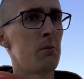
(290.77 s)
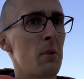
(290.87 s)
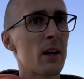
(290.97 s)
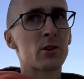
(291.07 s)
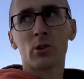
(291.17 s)

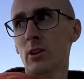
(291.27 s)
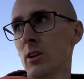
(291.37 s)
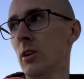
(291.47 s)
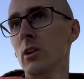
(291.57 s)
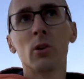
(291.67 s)
actually
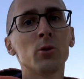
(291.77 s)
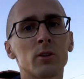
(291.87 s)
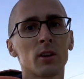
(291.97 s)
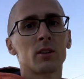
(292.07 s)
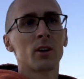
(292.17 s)
looked
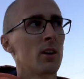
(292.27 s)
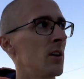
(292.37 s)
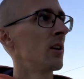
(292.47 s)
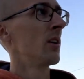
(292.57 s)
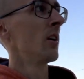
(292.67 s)
at
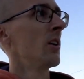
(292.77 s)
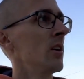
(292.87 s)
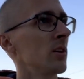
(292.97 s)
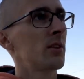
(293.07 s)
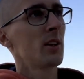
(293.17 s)

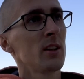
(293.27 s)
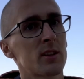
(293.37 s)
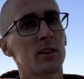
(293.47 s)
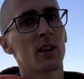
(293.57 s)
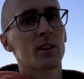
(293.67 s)
things
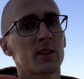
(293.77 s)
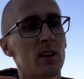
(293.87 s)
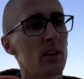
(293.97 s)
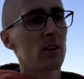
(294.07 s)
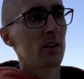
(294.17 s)
they
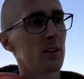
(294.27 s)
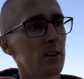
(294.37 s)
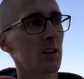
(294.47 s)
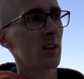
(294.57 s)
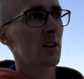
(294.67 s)
sell in
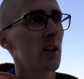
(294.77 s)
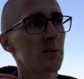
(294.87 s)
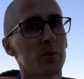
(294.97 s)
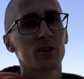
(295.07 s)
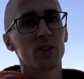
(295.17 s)
the Grand
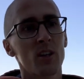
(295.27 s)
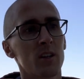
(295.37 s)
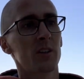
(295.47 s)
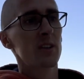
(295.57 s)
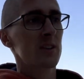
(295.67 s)
Bazaar
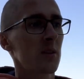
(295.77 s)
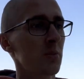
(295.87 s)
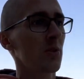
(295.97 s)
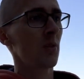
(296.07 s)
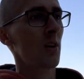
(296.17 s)
in
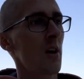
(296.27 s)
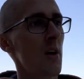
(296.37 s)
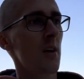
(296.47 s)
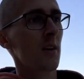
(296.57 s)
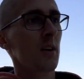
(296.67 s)
Istanbul,
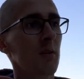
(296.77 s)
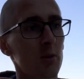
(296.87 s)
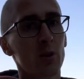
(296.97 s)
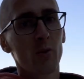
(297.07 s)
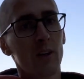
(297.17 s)
even
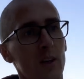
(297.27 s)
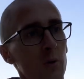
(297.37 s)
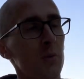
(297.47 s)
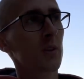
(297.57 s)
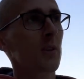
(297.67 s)
though I have
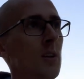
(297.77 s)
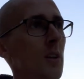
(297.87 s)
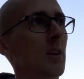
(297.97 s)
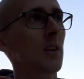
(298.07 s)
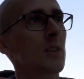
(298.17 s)
been there
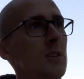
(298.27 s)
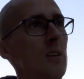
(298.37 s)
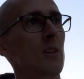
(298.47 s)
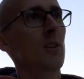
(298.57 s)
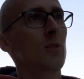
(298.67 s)
at least
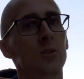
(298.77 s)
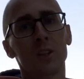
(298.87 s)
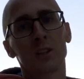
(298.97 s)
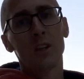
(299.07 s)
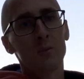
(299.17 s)
3
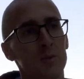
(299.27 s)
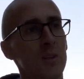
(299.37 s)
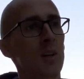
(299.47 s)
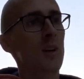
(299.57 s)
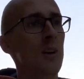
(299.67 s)
times.
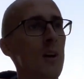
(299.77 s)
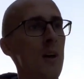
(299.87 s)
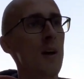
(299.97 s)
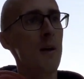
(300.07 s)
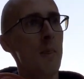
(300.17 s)

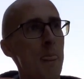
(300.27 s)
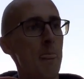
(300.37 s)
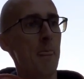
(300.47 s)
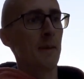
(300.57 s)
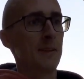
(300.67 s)

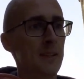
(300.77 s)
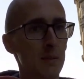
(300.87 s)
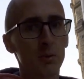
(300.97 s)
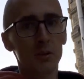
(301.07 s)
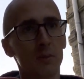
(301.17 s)

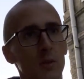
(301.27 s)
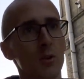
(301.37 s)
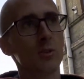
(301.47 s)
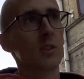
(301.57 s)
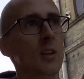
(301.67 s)
simply
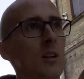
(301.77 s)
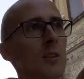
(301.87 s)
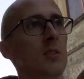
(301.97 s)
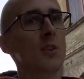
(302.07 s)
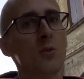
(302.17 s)
because they are
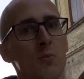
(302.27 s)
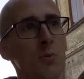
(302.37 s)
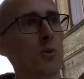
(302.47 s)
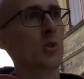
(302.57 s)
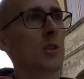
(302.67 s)
so
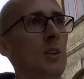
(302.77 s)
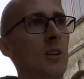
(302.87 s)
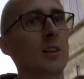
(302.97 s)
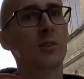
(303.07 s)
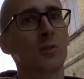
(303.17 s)
pushy and
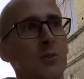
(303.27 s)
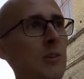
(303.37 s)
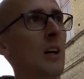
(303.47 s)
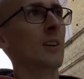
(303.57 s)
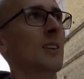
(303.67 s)
I don't
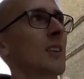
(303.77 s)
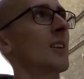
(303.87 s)
like it.